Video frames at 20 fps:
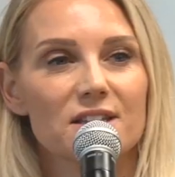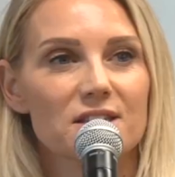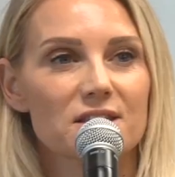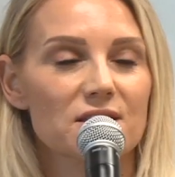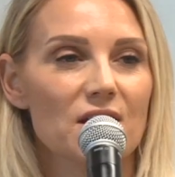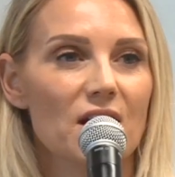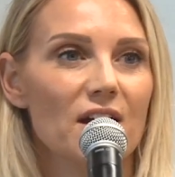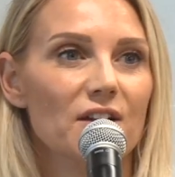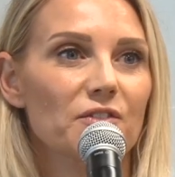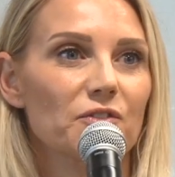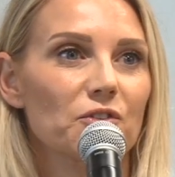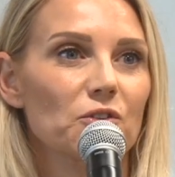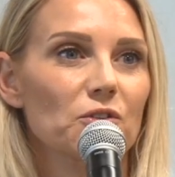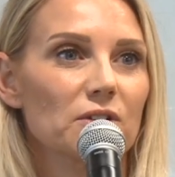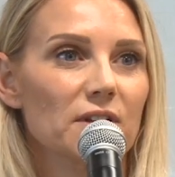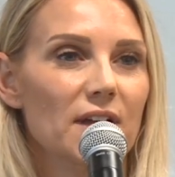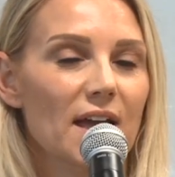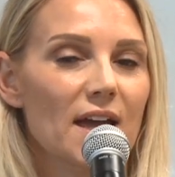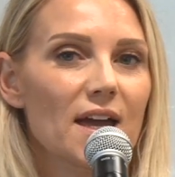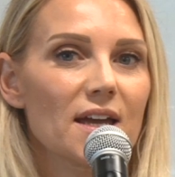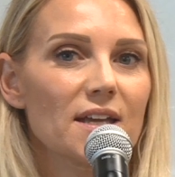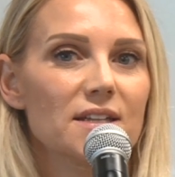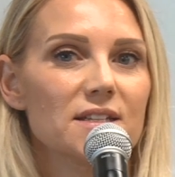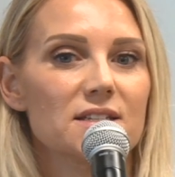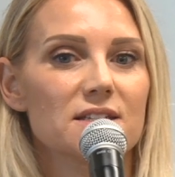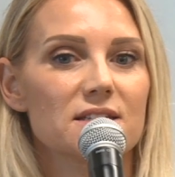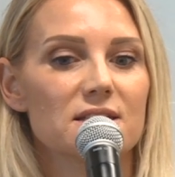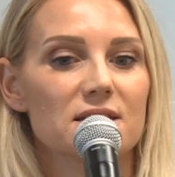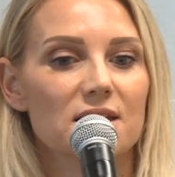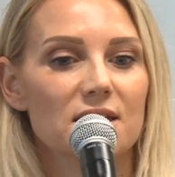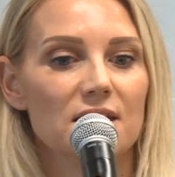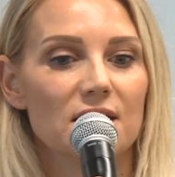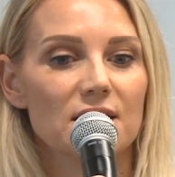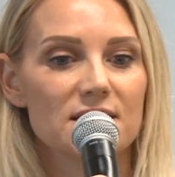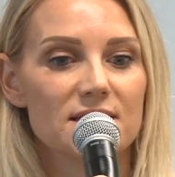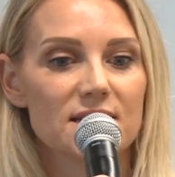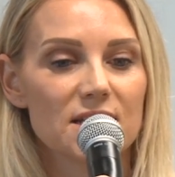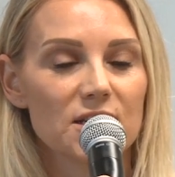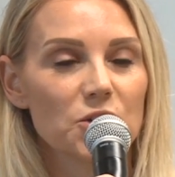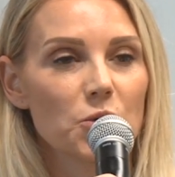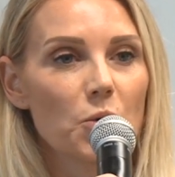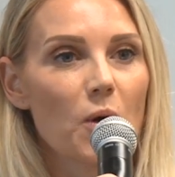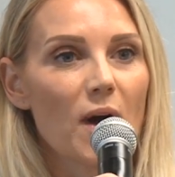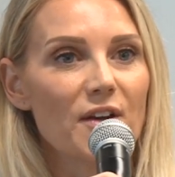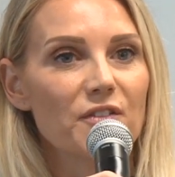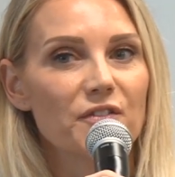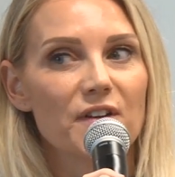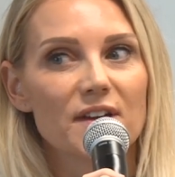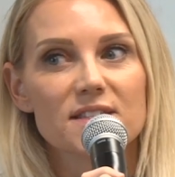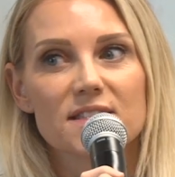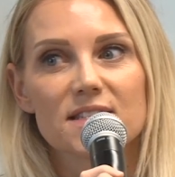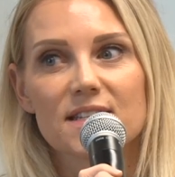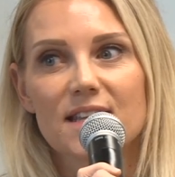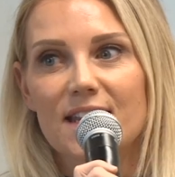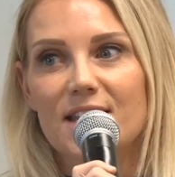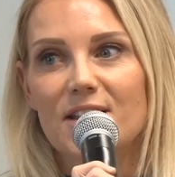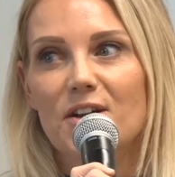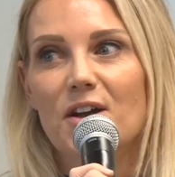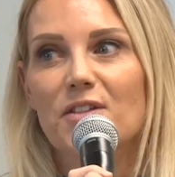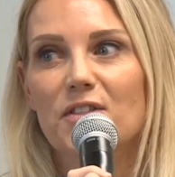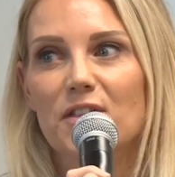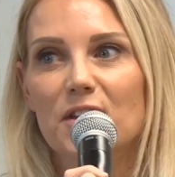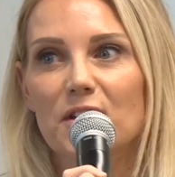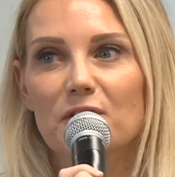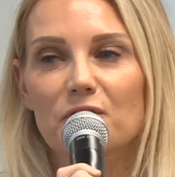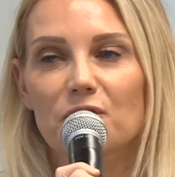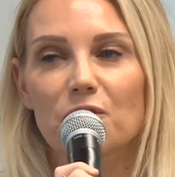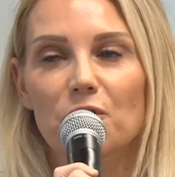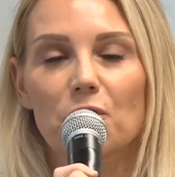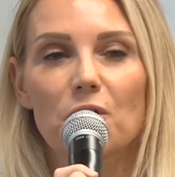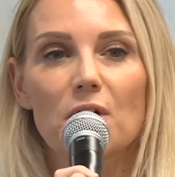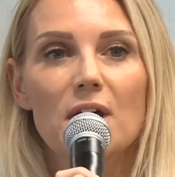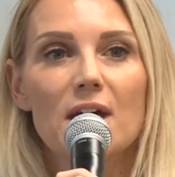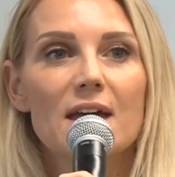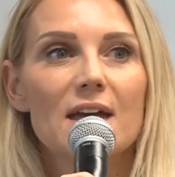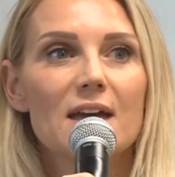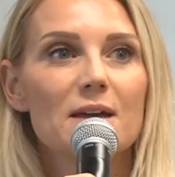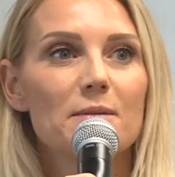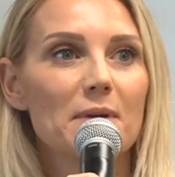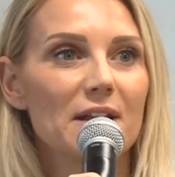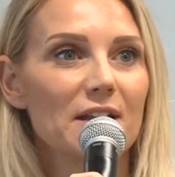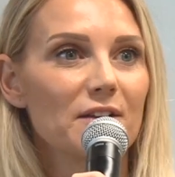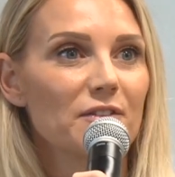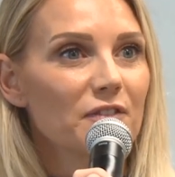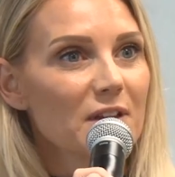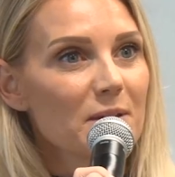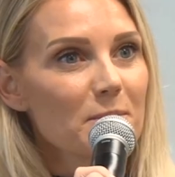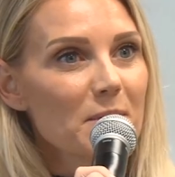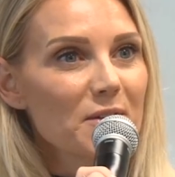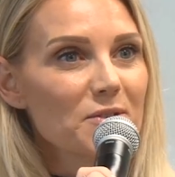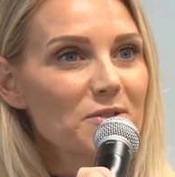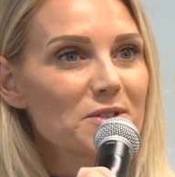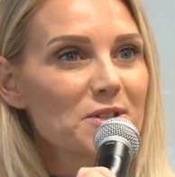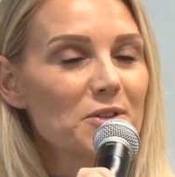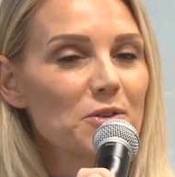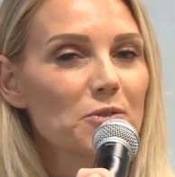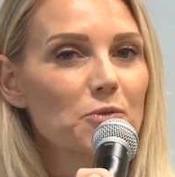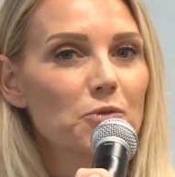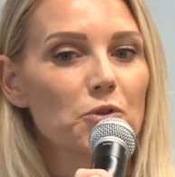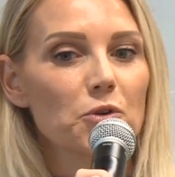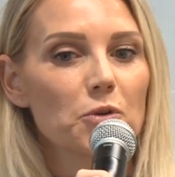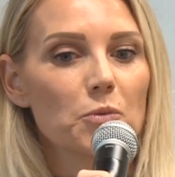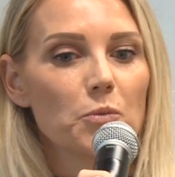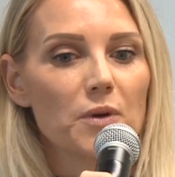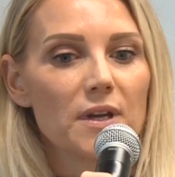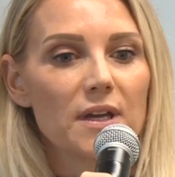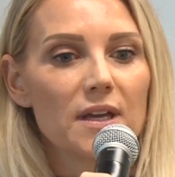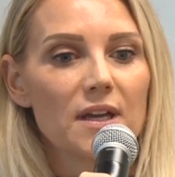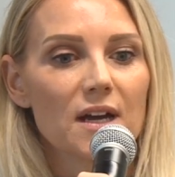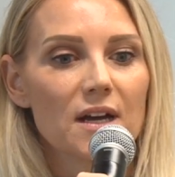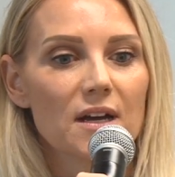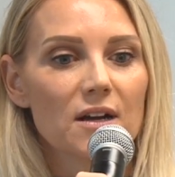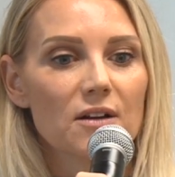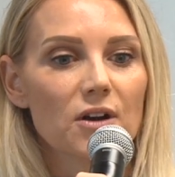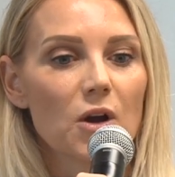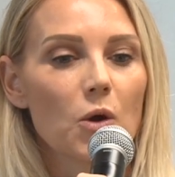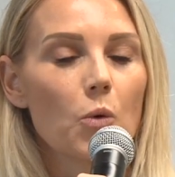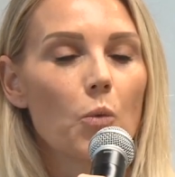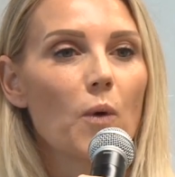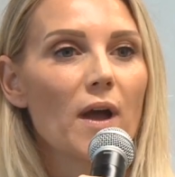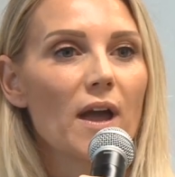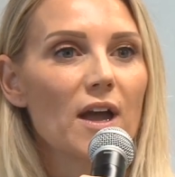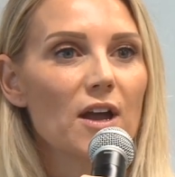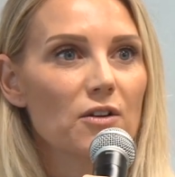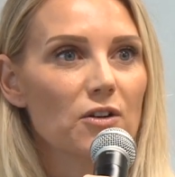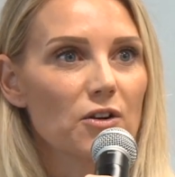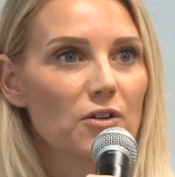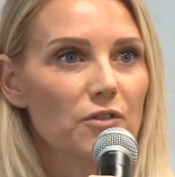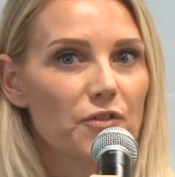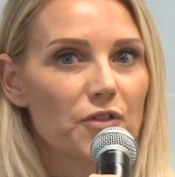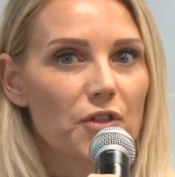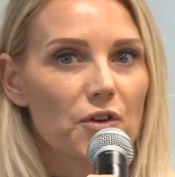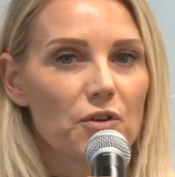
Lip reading: insightful and indeed quite fascinating. I think for many females in the room, we are aware of